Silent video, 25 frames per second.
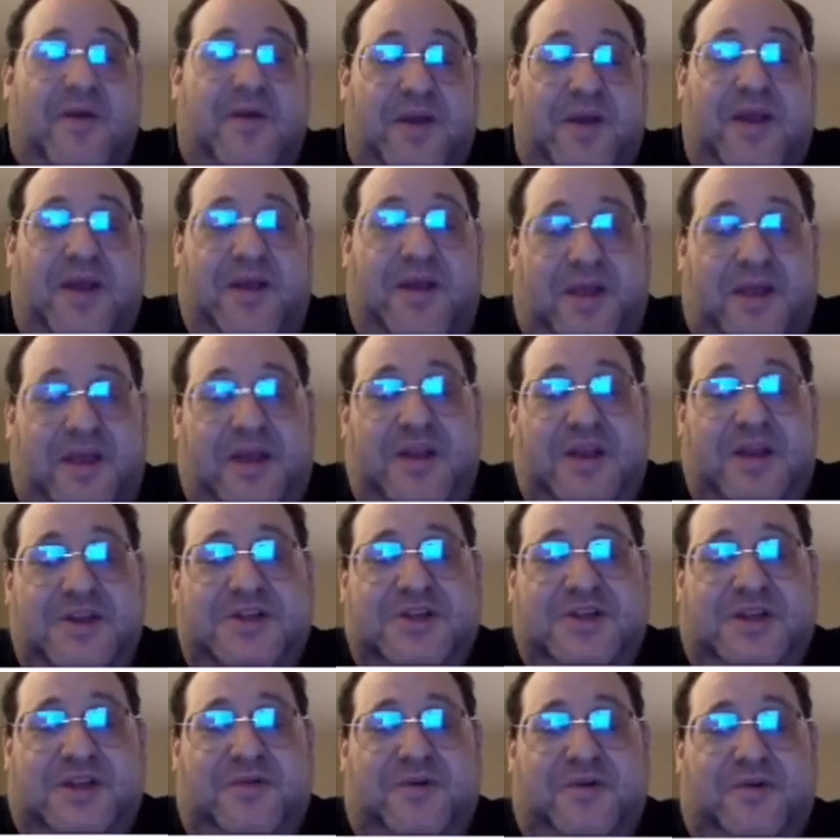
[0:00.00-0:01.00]

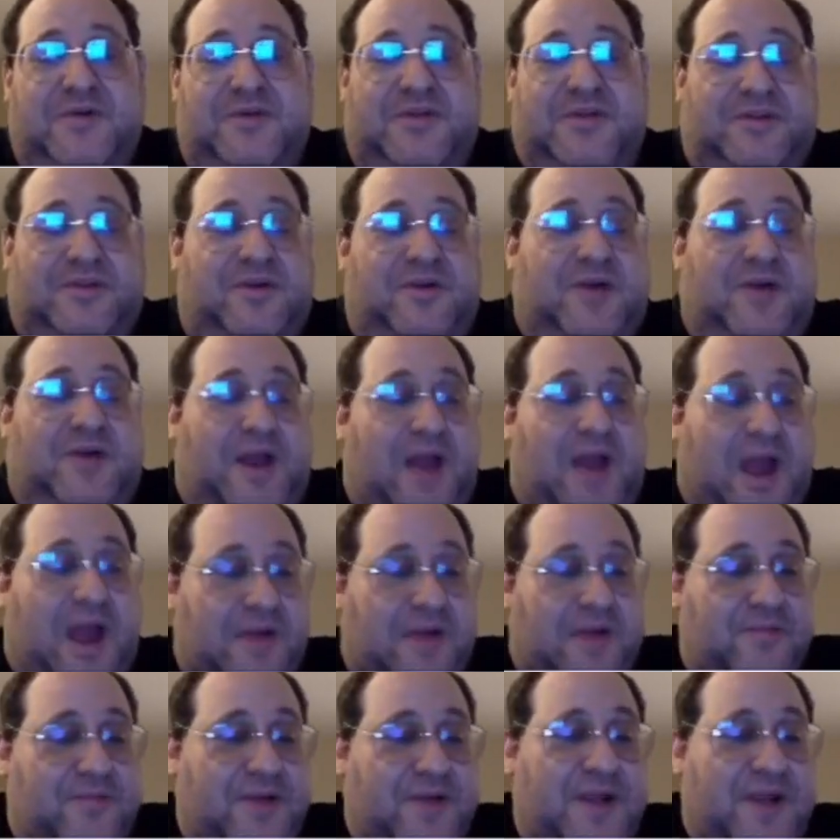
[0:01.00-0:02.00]
initially wrote the talk,
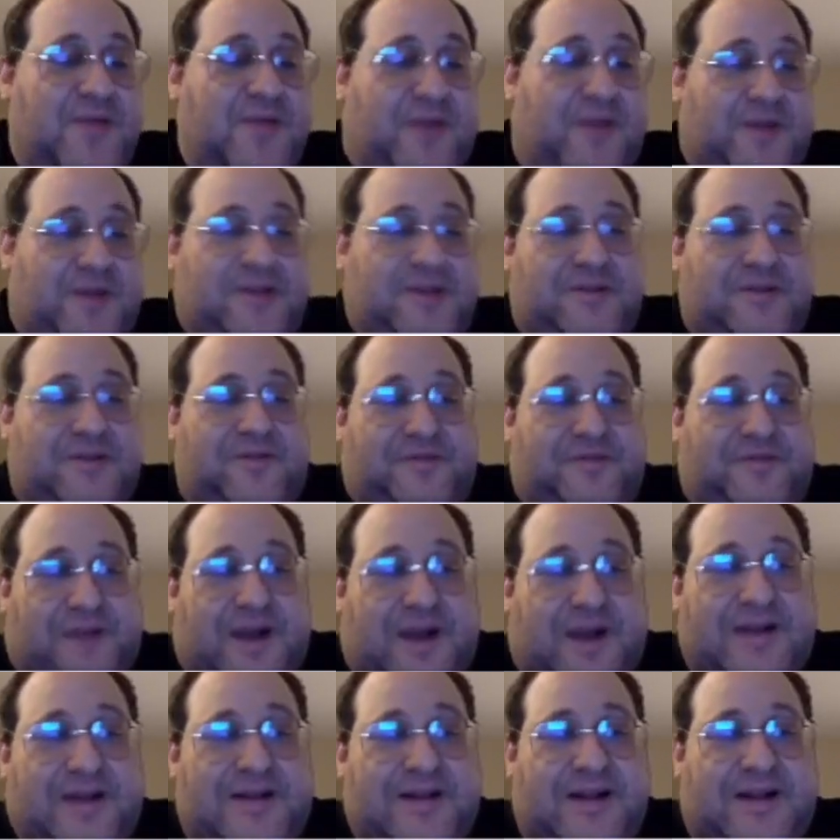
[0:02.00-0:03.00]
I really wanted to
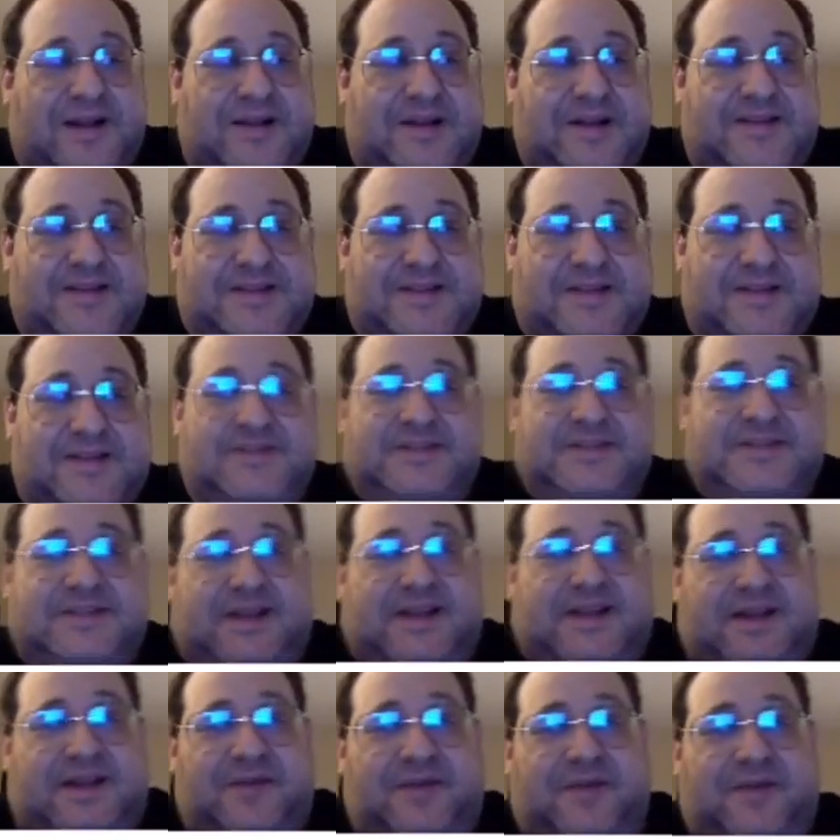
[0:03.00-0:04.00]
find like a service
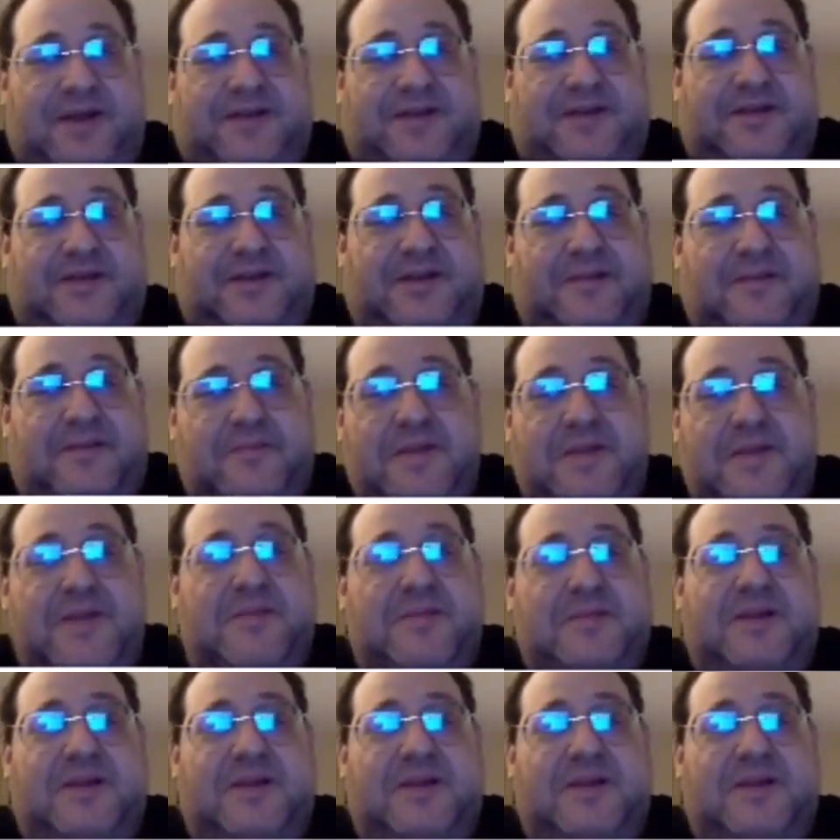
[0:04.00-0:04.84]
that I can write a minimal